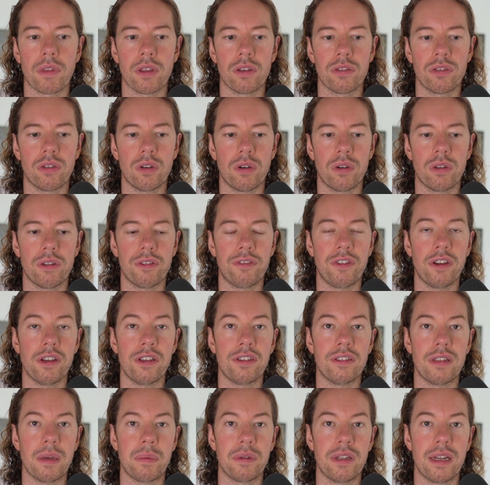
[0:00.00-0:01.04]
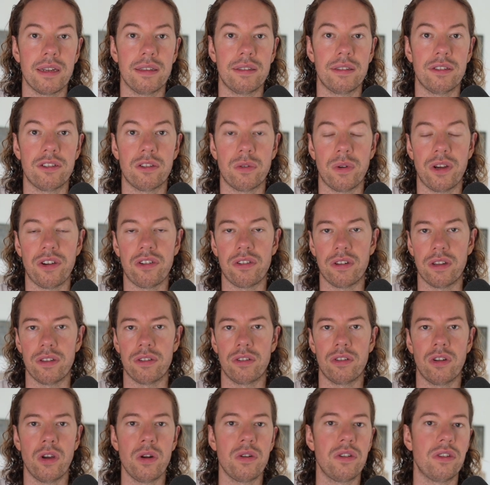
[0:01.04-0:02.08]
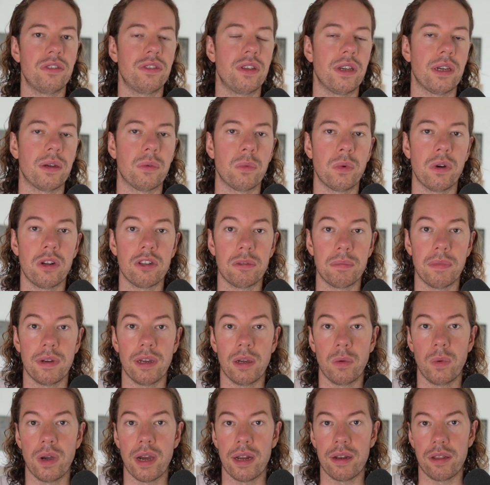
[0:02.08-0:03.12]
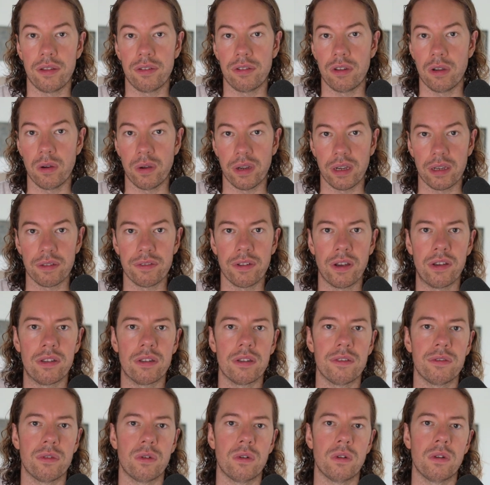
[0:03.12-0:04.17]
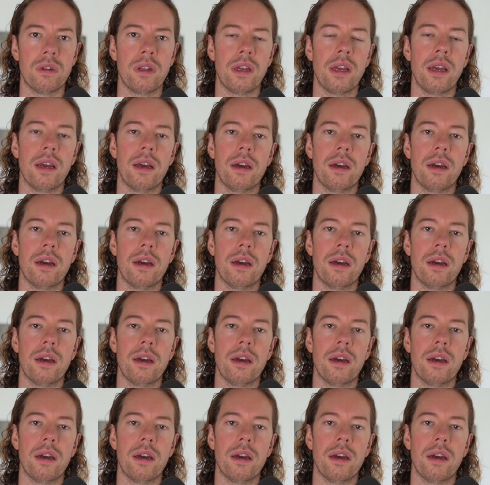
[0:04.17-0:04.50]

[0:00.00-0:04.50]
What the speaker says: So the first step in any situation is noticing what's my awareness doing, first of all,